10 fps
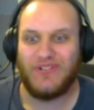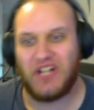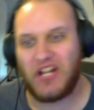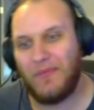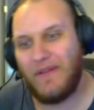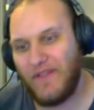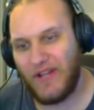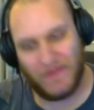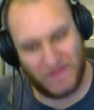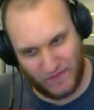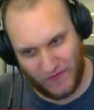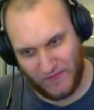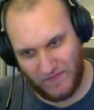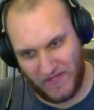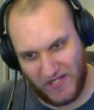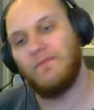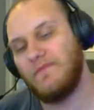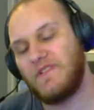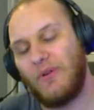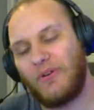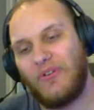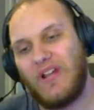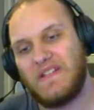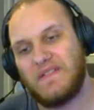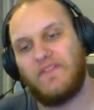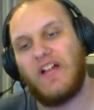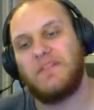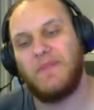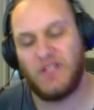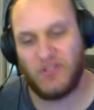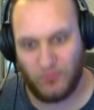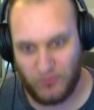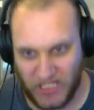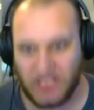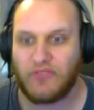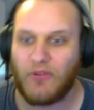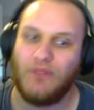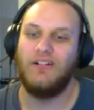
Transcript: check out my videos for the smoke grenades and flashbangs you need to throw,